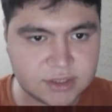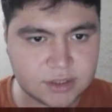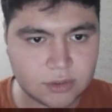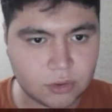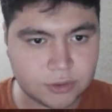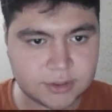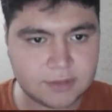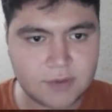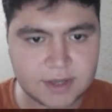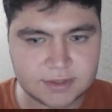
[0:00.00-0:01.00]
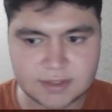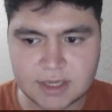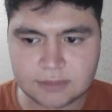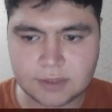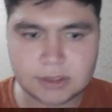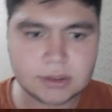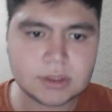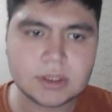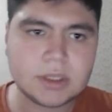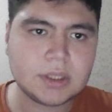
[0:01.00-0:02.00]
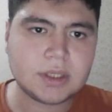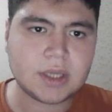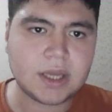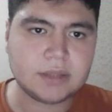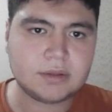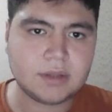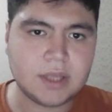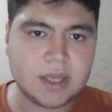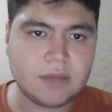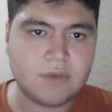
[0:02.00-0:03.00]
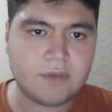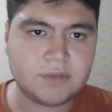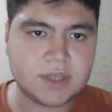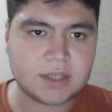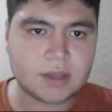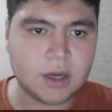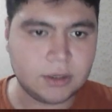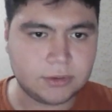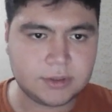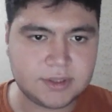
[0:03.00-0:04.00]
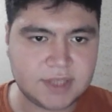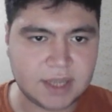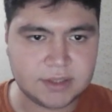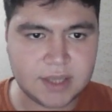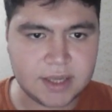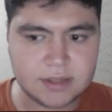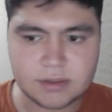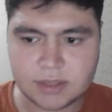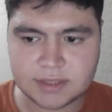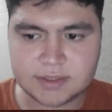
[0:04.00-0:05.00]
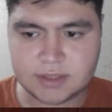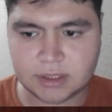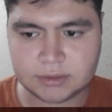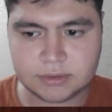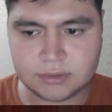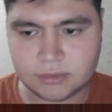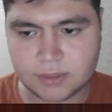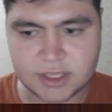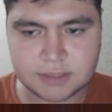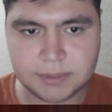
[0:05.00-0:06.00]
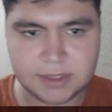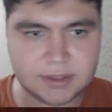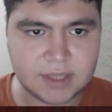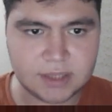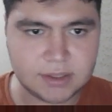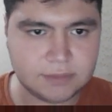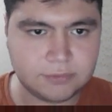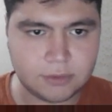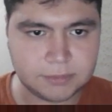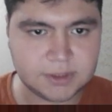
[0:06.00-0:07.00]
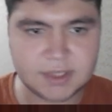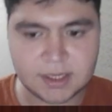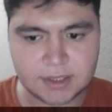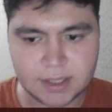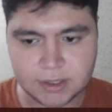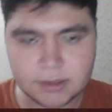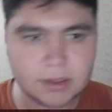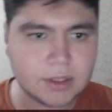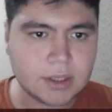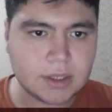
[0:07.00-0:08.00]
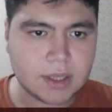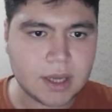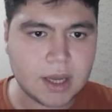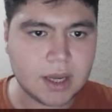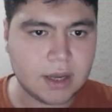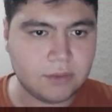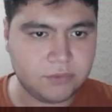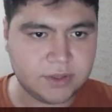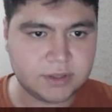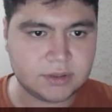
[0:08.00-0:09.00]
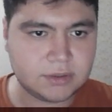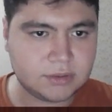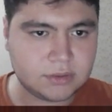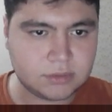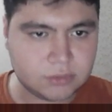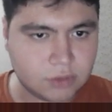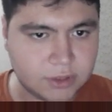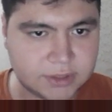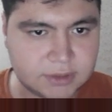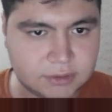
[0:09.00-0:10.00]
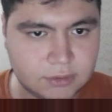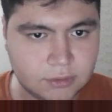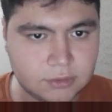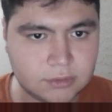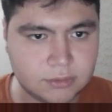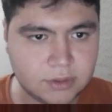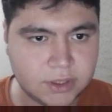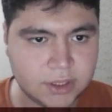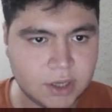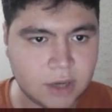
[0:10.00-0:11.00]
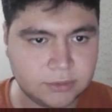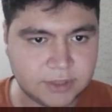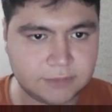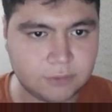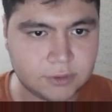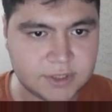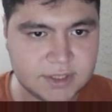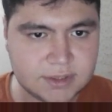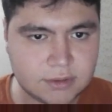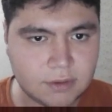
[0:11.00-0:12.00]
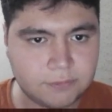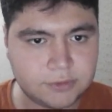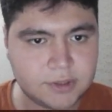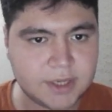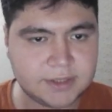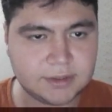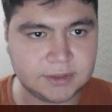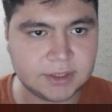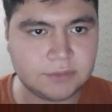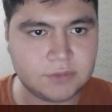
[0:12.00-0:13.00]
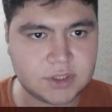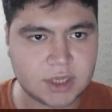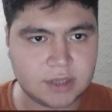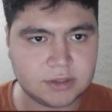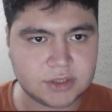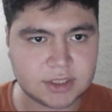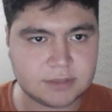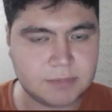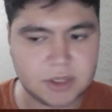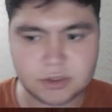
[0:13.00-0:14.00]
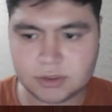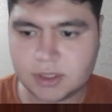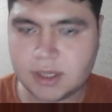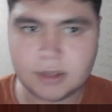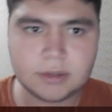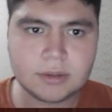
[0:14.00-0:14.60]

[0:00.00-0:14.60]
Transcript: host devices as well. And when we get our 10A, let's start to explain 10 from the 10A. We connected to our network is configurator D, which I just mentioned here,